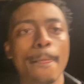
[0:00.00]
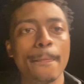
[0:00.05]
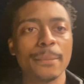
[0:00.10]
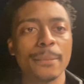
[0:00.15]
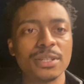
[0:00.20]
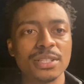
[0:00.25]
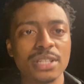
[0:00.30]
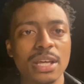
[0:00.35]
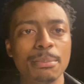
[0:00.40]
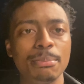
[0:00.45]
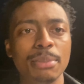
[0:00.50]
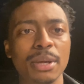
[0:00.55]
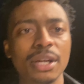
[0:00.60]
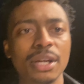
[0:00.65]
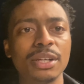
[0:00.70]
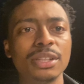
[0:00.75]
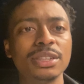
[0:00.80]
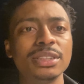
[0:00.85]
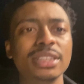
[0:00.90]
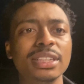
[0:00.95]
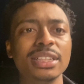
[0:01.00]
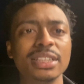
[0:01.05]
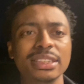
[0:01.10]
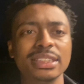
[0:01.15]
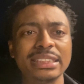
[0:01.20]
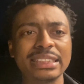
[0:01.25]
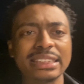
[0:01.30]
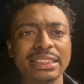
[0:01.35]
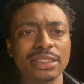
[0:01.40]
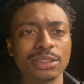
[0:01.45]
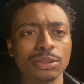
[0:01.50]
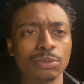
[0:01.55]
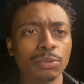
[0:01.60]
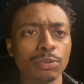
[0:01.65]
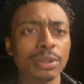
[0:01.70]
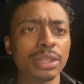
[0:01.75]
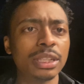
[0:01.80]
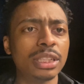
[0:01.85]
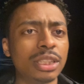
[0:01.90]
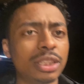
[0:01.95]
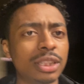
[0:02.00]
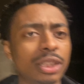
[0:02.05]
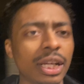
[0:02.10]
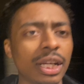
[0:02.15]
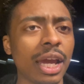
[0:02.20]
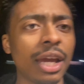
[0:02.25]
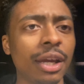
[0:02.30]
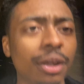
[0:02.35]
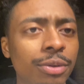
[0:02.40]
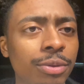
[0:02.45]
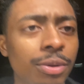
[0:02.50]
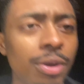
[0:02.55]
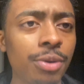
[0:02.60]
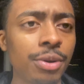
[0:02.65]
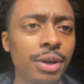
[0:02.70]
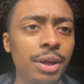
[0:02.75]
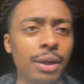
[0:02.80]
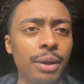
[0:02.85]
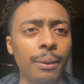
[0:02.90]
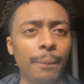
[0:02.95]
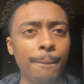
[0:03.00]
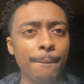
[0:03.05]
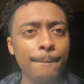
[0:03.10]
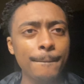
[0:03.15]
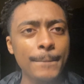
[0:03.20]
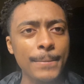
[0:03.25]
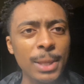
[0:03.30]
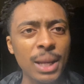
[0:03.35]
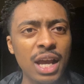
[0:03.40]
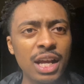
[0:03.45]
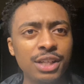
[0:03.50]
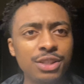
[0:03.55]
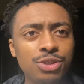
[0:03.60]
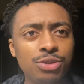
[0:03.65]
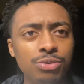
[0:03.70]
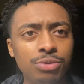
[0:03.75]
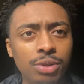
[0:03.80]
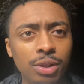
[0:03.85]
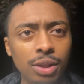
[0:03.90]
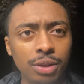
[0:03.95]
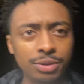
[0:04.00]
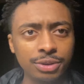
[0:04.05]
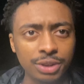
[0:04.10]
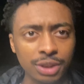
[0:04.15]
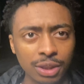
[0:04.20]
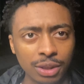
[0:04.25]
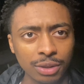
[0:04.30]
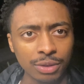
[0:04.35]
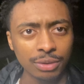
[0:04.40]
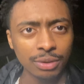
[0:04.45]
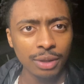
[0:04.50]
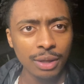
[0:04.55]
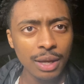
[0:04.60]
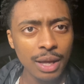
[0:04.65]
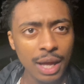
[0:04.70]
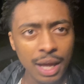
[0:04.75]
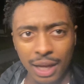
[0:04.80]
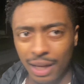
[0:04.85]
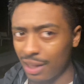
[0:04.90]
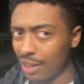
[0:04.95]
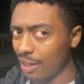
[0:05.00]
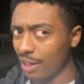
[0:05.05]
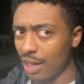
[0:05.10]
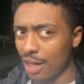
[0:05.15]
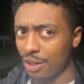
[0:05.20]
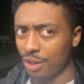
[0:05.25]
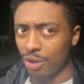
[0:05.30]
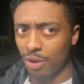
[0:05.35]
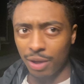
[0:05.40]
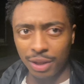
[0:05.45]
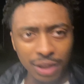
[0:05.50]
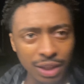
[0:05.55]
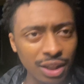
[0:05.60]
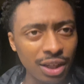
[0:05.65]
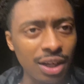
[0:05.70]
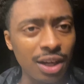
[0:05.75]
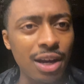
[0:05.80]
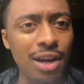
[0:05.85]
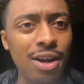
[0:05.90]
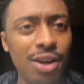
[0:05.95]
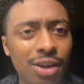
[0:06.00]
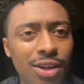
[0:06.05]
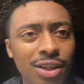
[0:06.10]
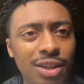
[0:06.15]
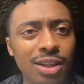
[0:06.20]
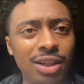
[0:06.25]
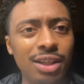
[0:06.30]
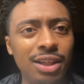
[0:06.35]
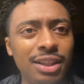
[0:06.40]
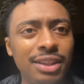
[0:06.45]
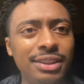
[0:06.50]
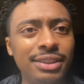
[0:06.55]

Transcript: Is that better? Yeah, this is a really good angle. Okay, not too close though. Yeah, I know I need a haircut.